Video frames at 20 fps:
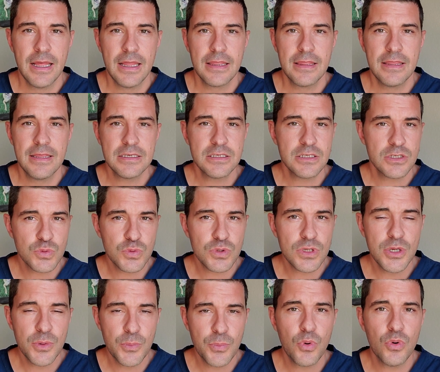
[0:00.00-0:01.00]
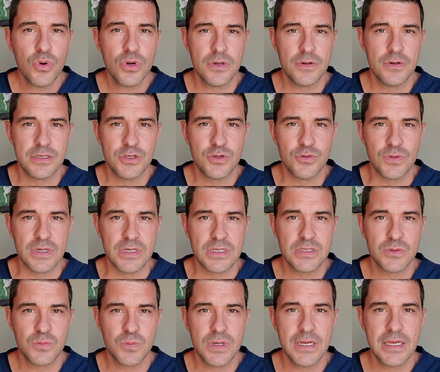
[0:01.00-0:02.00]
This is really important to
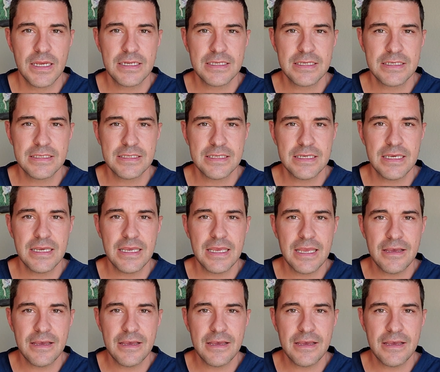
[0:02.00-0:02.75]
us. We get to see